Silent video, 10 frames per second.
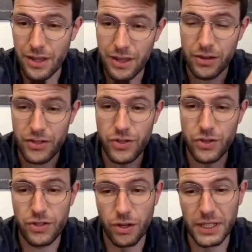then there are
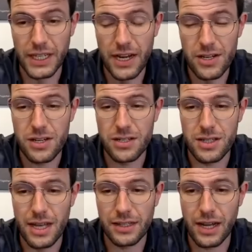certain obligations
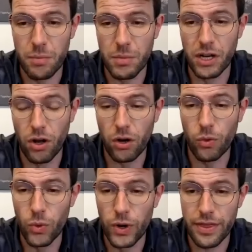that come
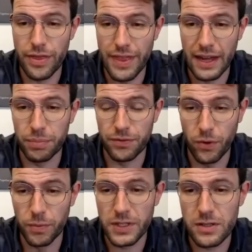along with that
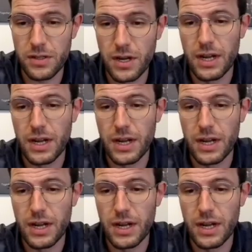performance.